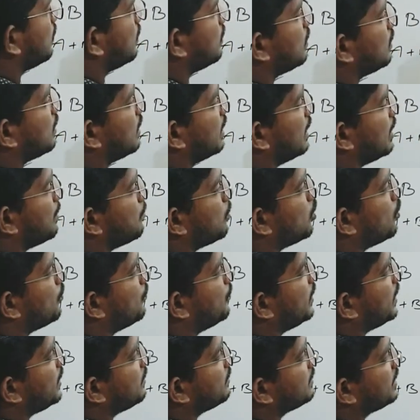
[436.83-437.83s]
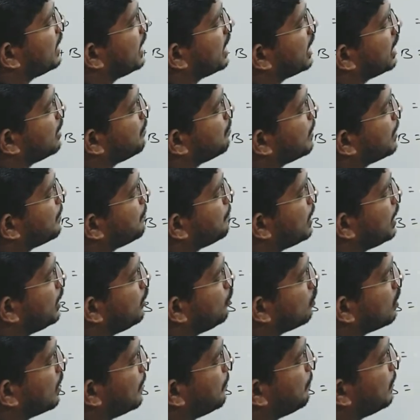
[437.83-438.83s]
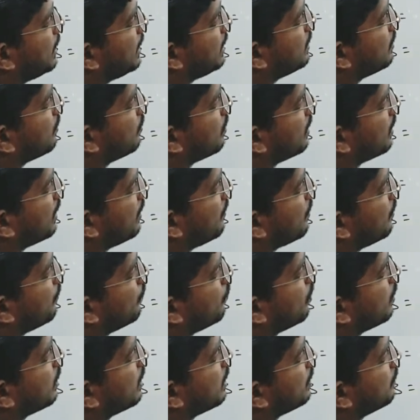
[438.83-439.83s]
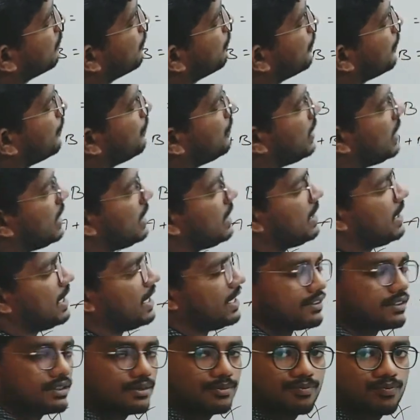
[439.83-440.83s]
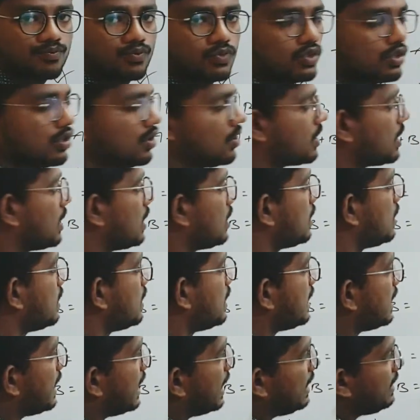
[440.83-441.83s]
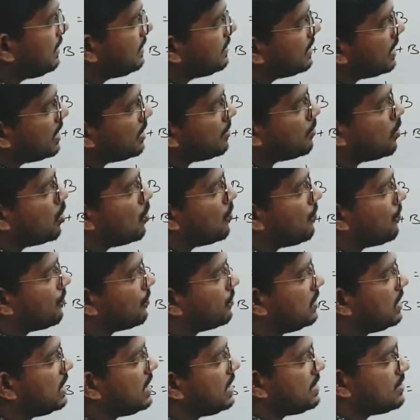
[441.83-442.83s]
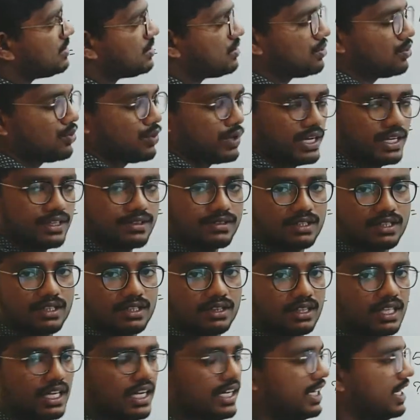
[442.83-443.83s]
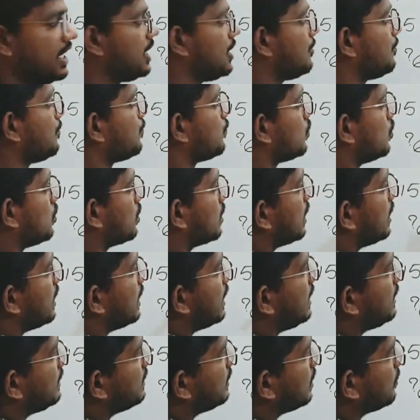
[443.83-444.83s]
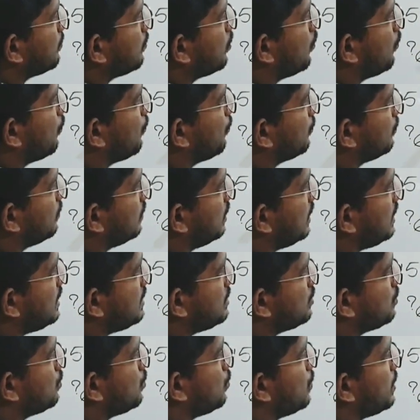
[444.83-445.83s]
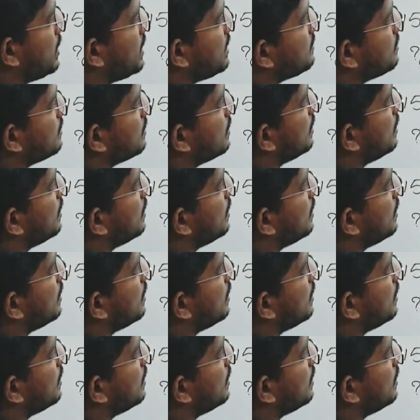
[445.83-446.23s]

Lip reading: the number of days taken by B to complete the given work is 15 days. Okay, LCM of these two is 30. Okay, LCM of these two is